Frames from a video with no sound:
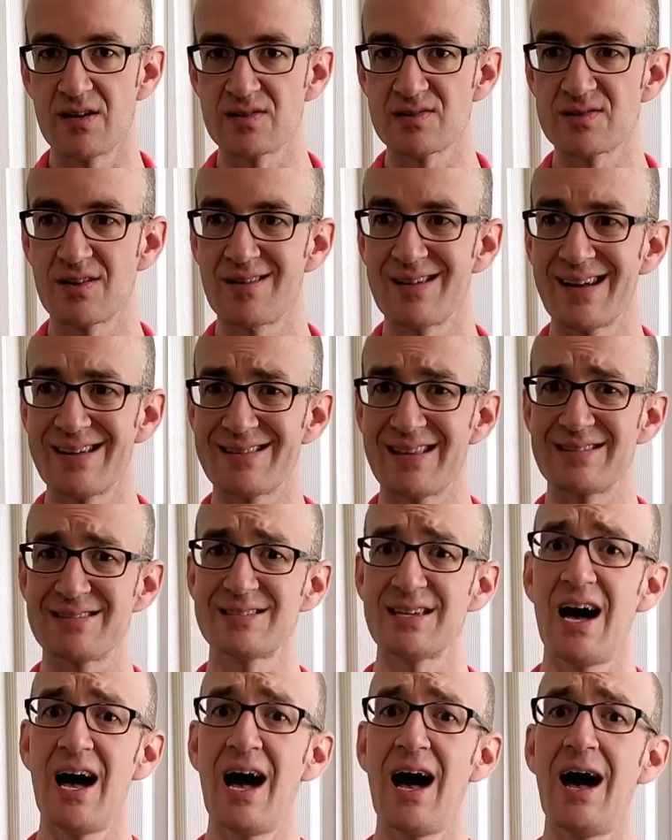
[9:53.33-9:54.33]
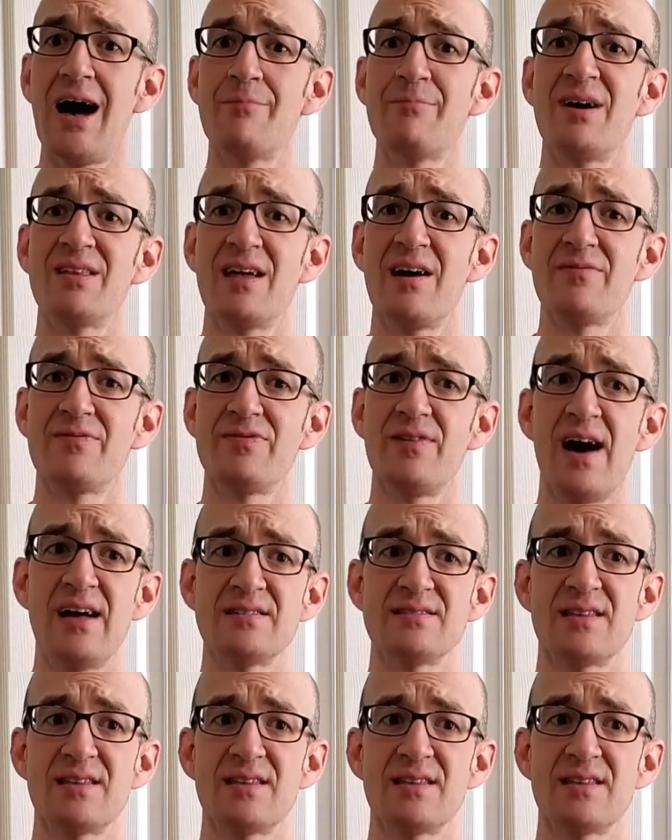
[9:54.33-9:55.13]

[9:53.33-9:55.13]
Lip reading: starting at the top on that flat